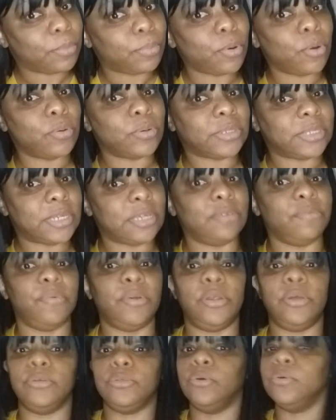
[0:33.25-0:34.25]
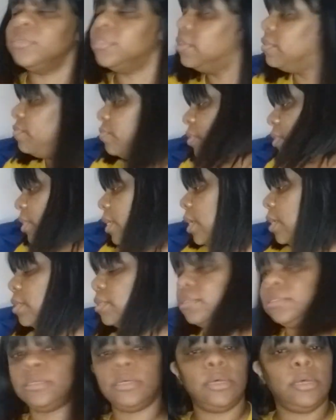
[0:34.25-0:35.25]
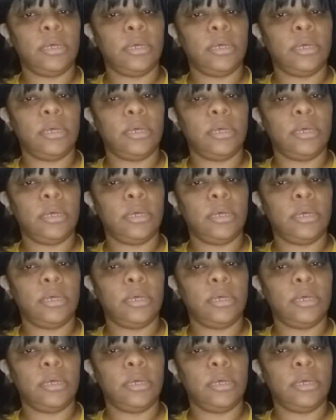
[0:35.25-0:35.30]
post these videos on different days.